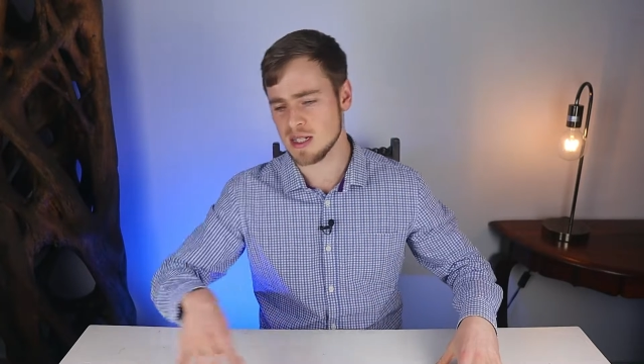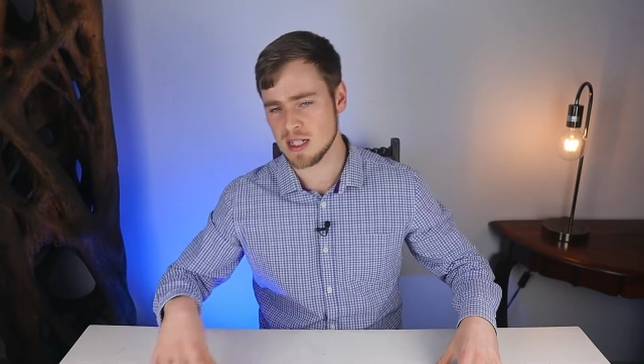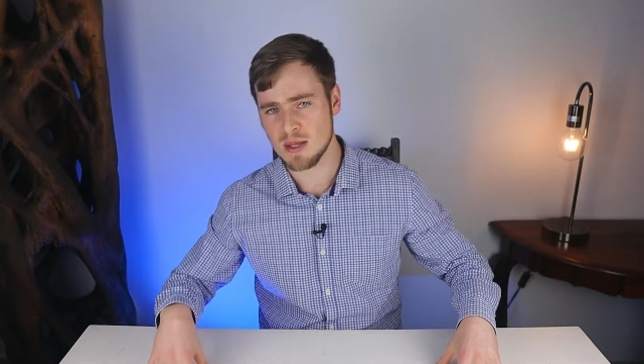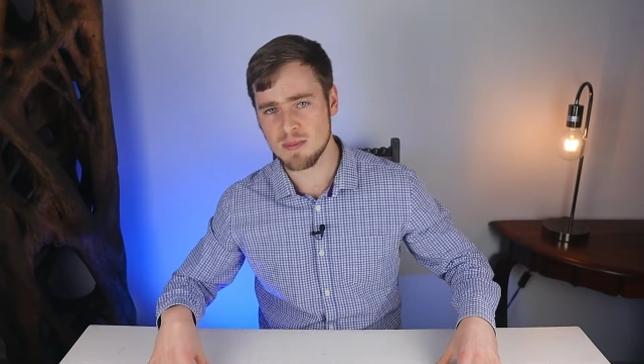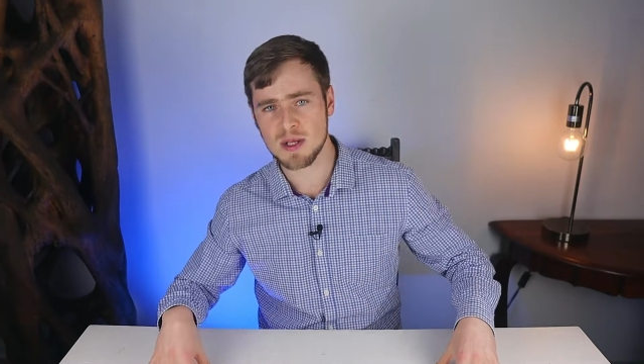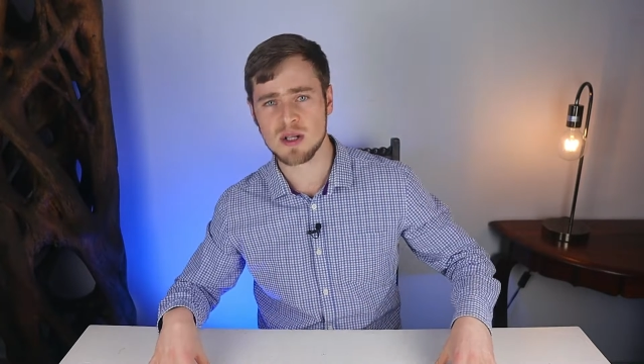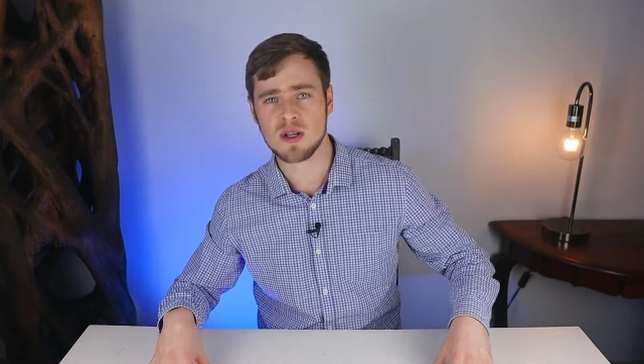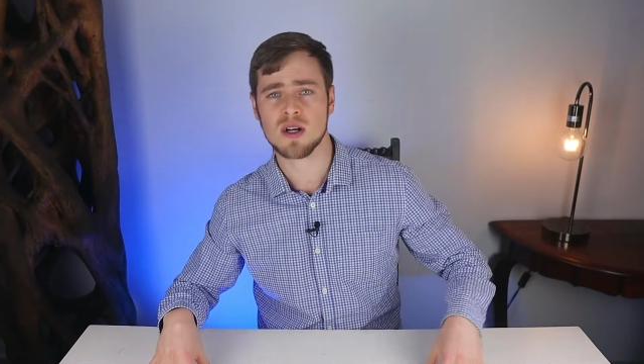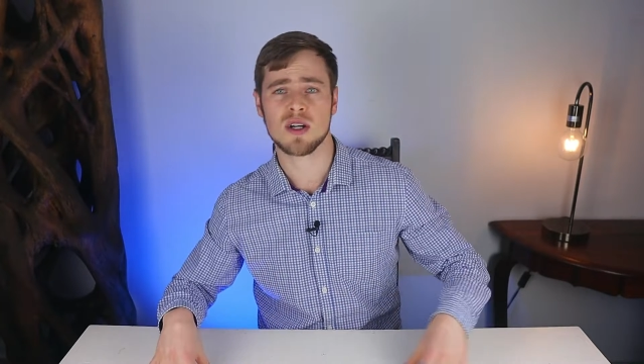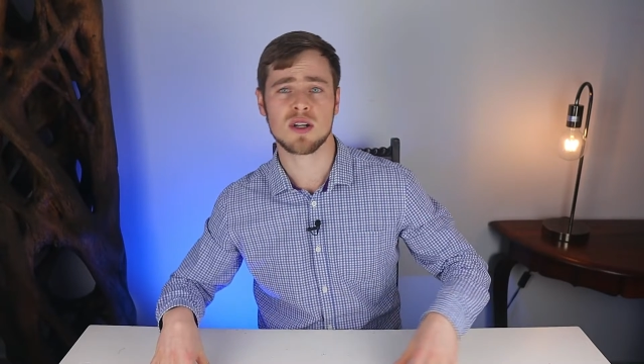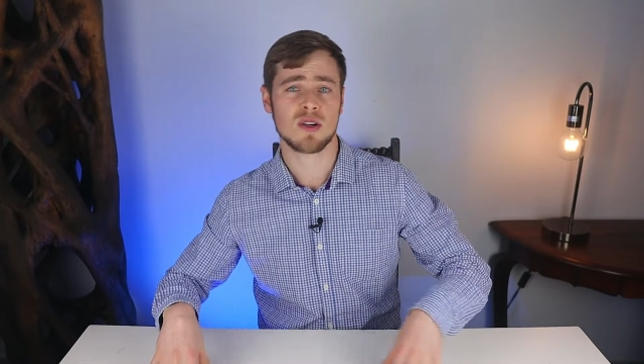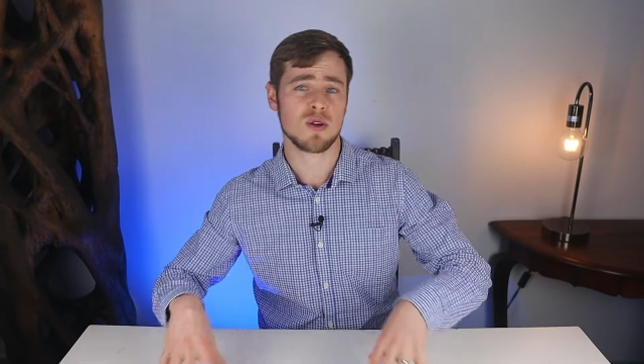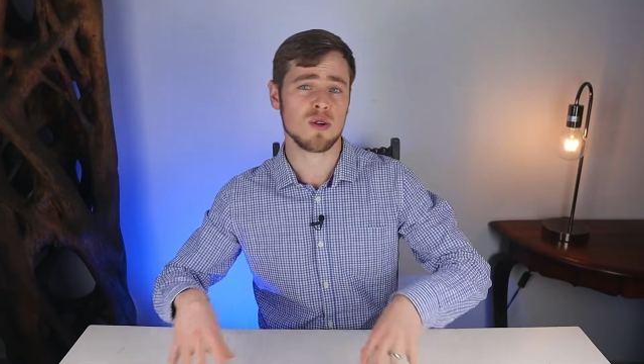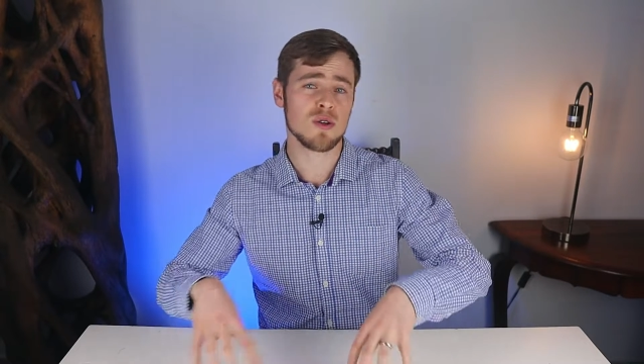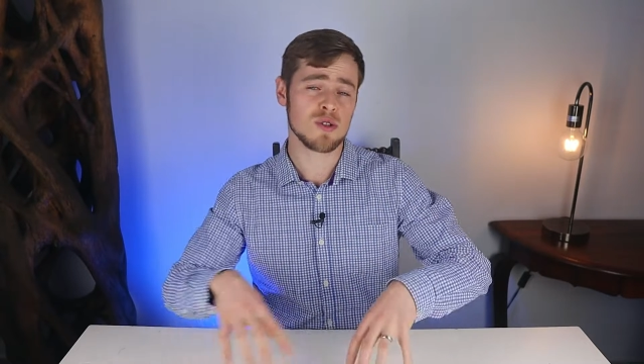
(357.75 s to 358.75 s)
debit
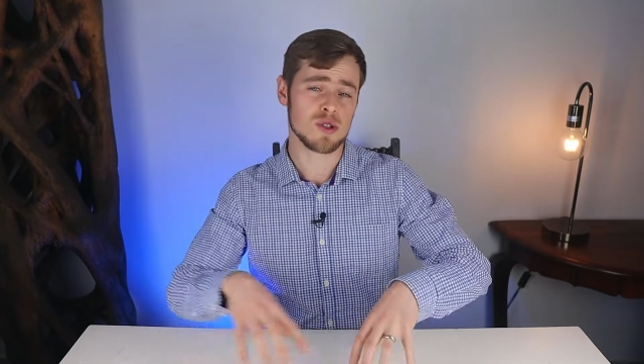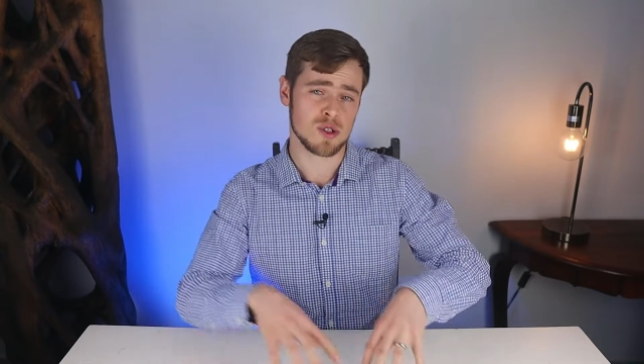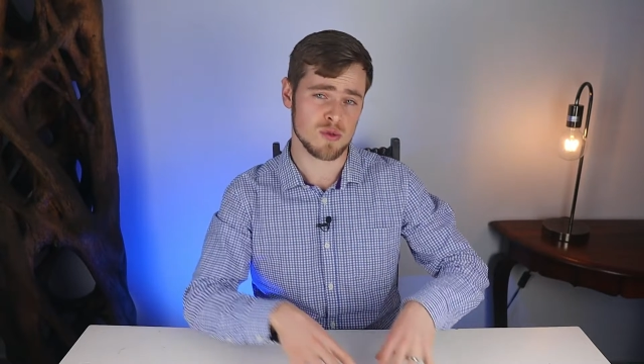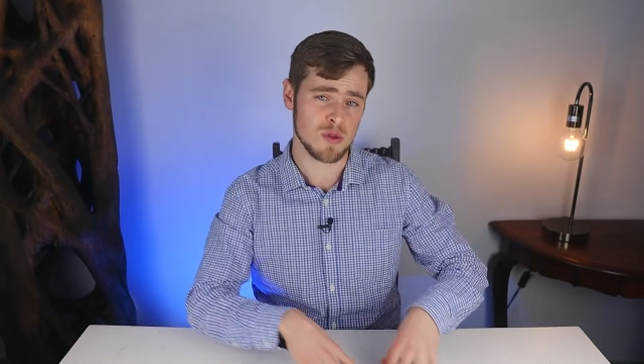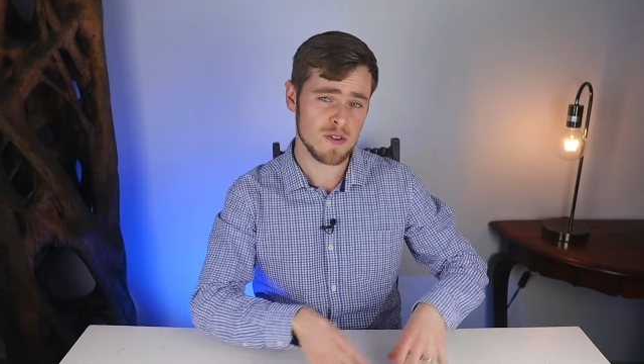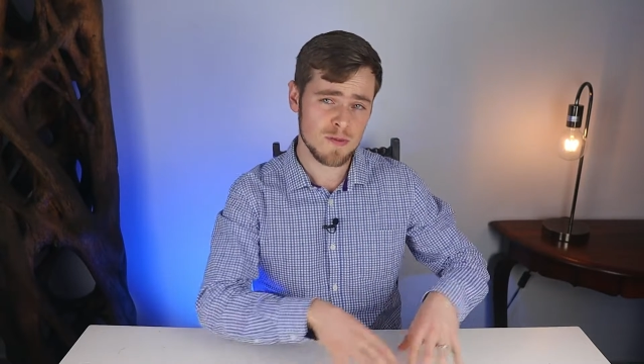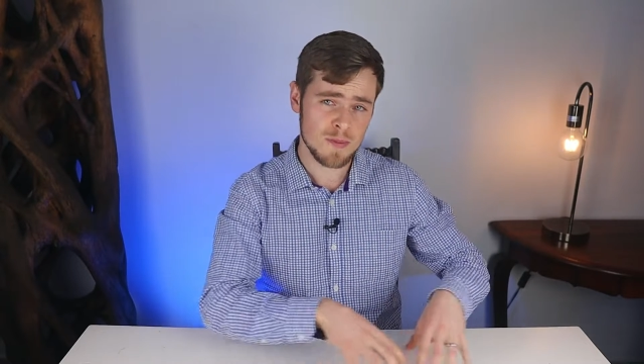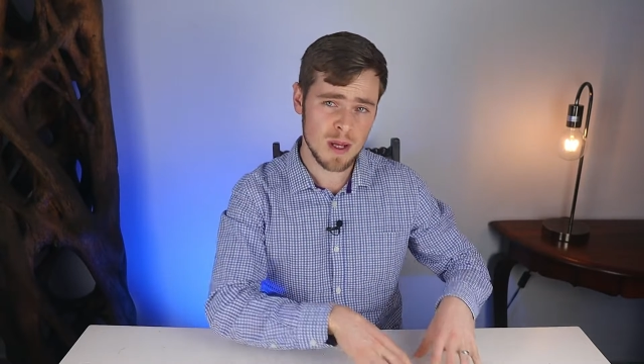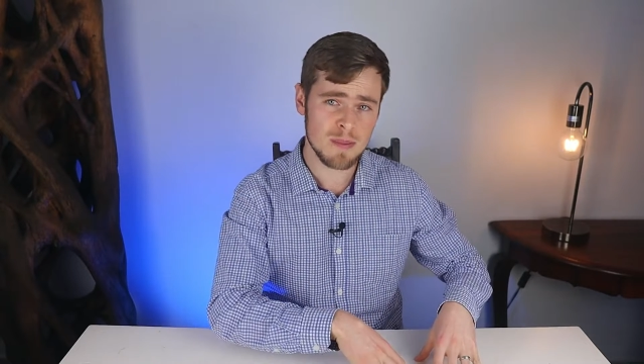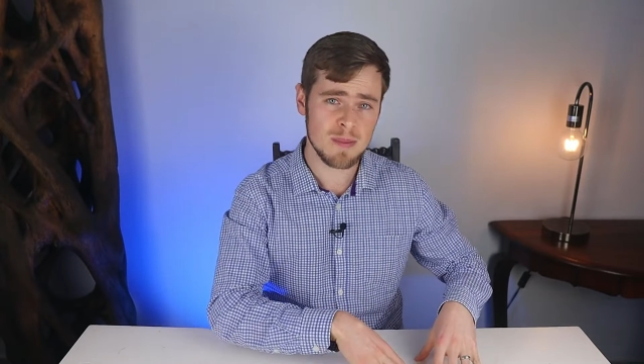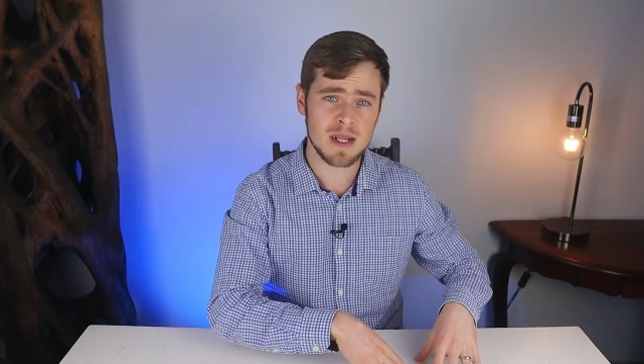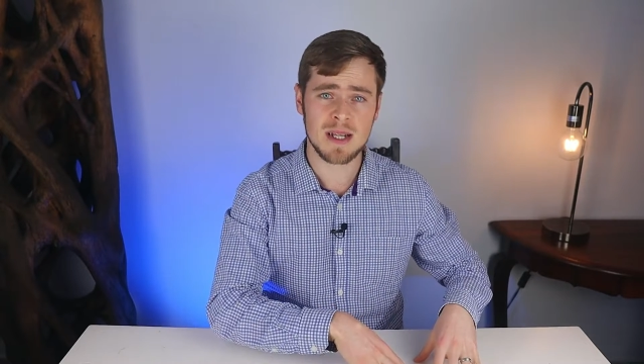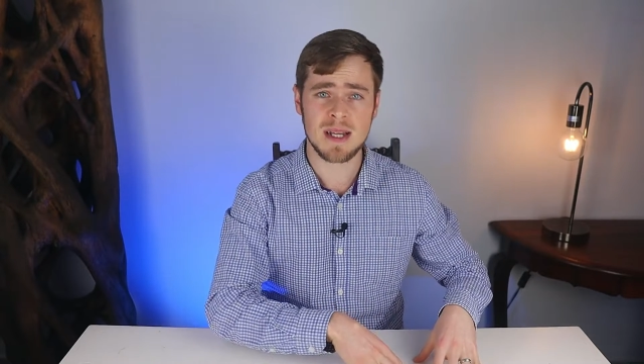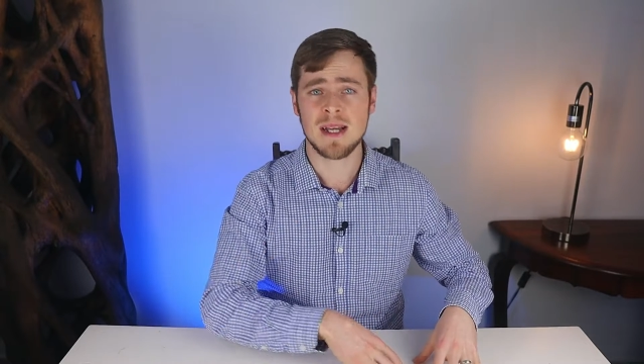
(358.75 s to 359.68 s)
card or Swift payment,